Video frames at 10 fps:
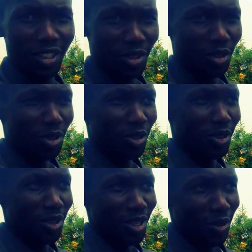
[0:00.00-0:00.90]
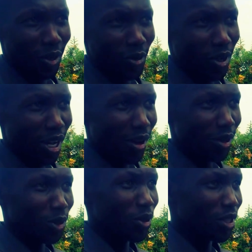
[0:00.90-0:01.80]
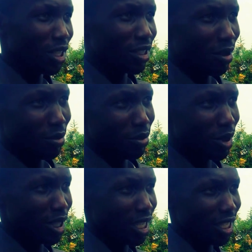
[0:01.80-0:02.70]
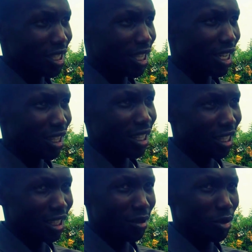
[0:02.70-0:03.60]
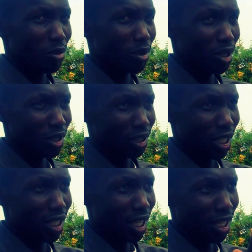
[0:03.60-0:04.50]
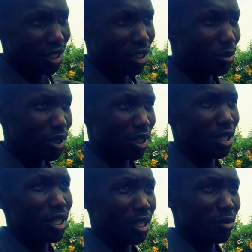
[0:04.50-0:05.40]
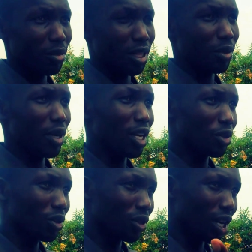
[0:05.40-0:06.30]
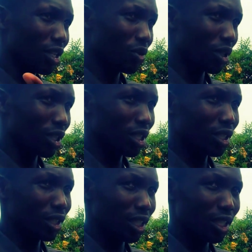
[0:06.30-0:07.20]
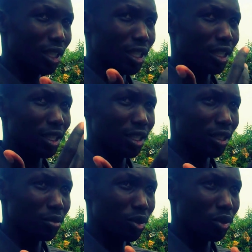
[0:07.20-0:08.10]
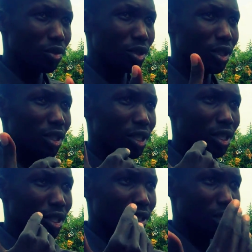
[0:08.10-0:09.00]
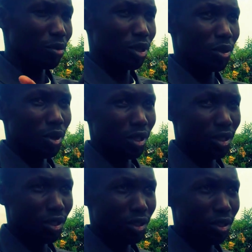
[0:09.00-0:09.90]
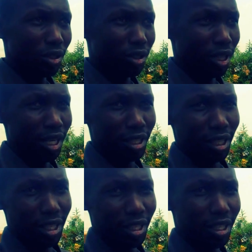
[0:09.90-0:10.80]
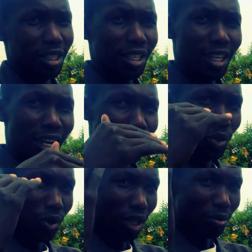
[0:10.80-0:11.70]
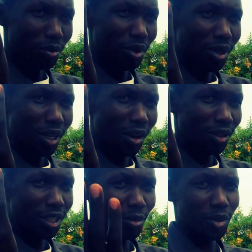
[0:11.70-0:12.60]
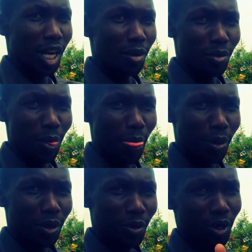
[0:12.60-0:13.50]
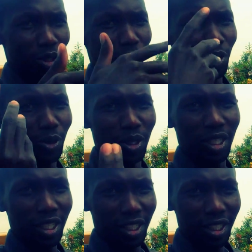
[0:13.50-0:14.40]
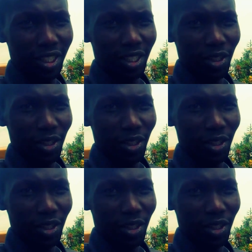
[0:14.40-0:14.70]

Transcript: So when you I was doing uh, some businesses here and there and then maybe training a little bit, but the way I saw guys were really training and uh, improving. Somebody was starting and then to some after some time he was doing good. Mm-hmm.